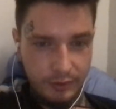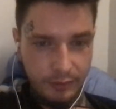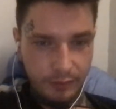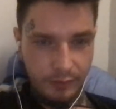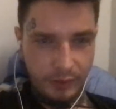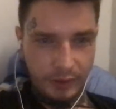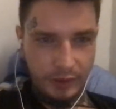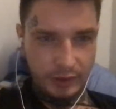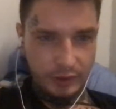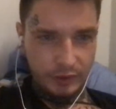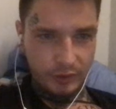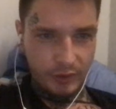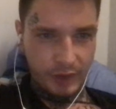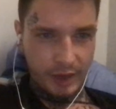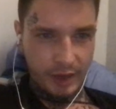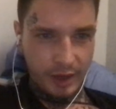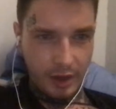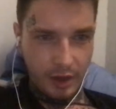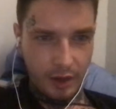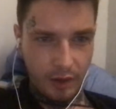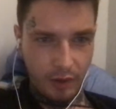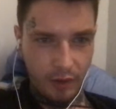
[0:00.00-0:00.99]
Because right
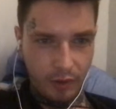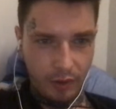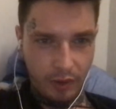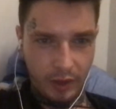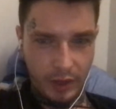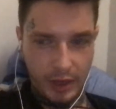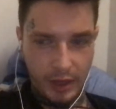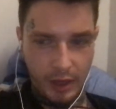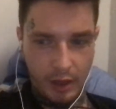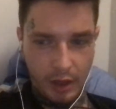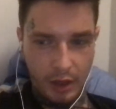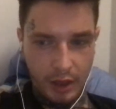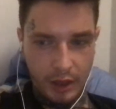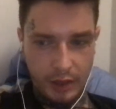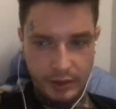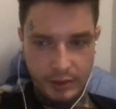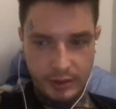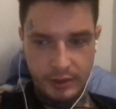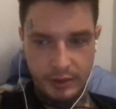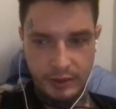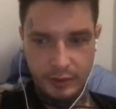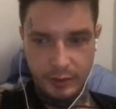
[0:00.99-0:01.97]
now, all I
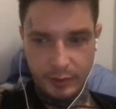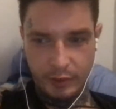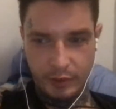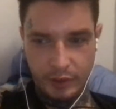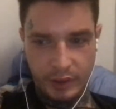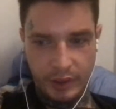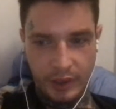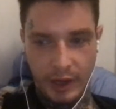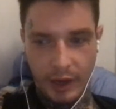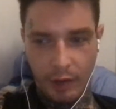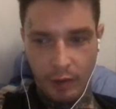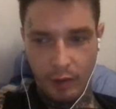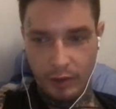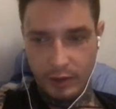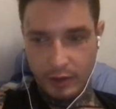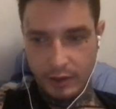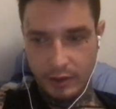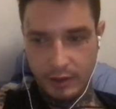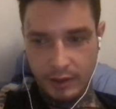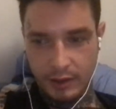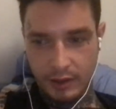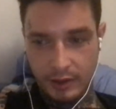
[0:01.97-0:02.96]
see is a bunch of coward
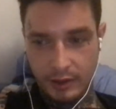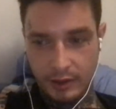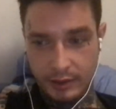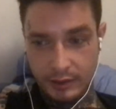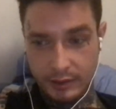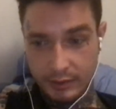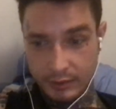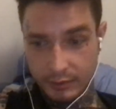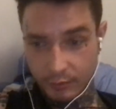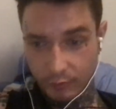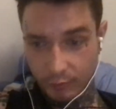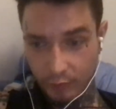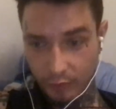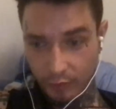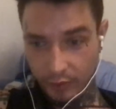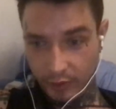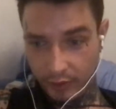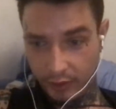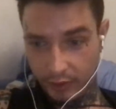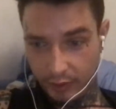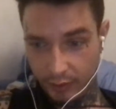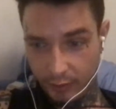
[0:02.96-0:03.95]
TIs. What do
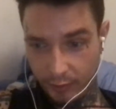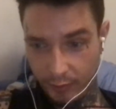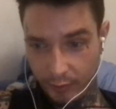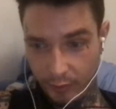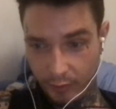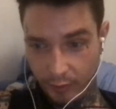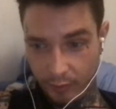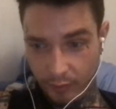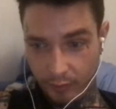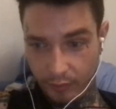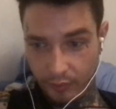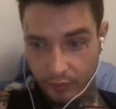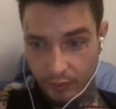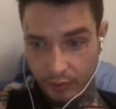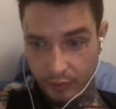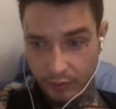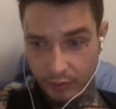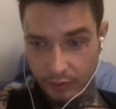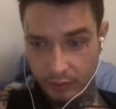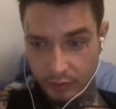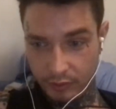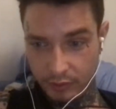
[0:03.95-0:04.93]
I think about?
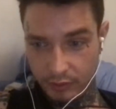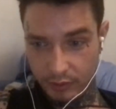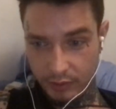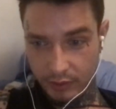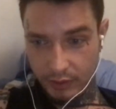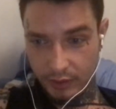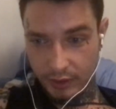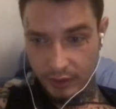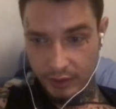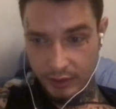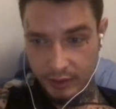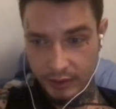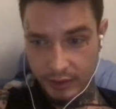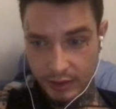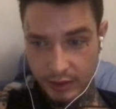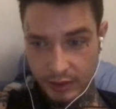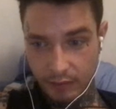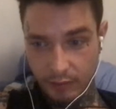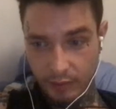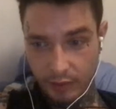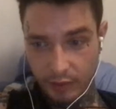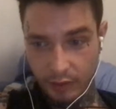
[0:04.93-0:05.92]
Did I
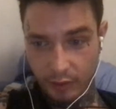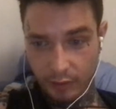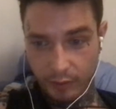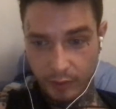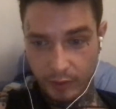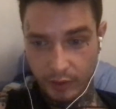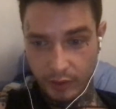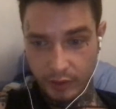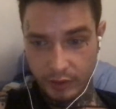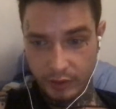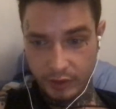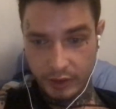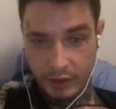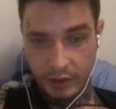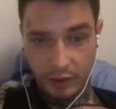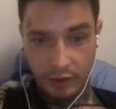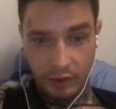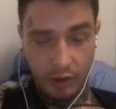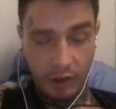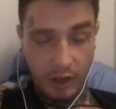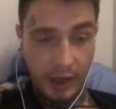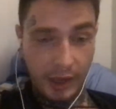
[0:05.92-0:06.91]
see Michael Barden's
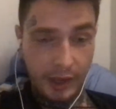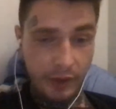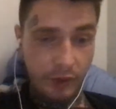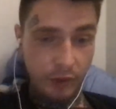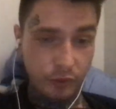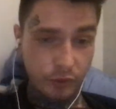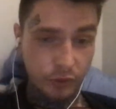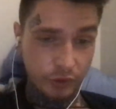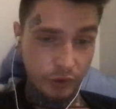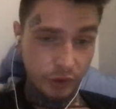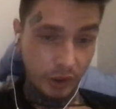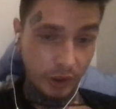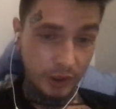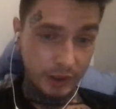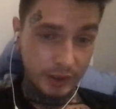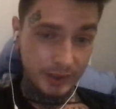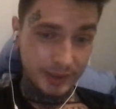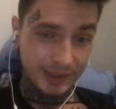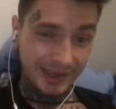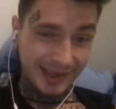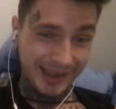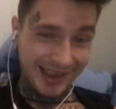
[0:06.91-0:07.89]
channel? I don't
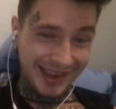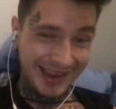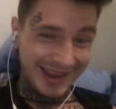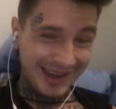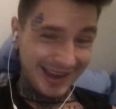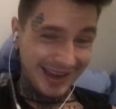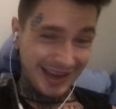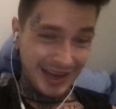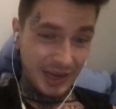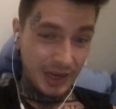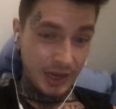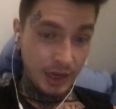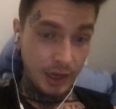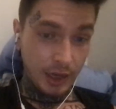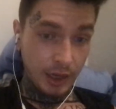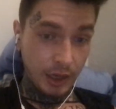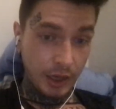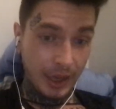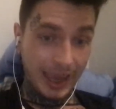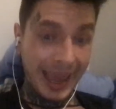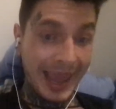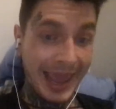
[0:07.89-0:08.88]
trust any.
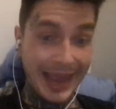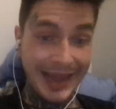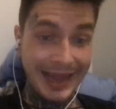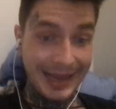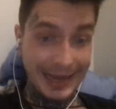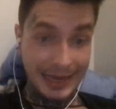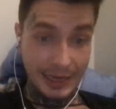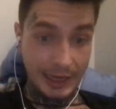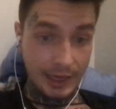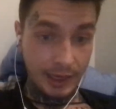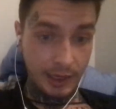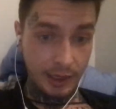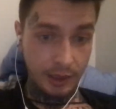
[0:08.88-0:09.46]
And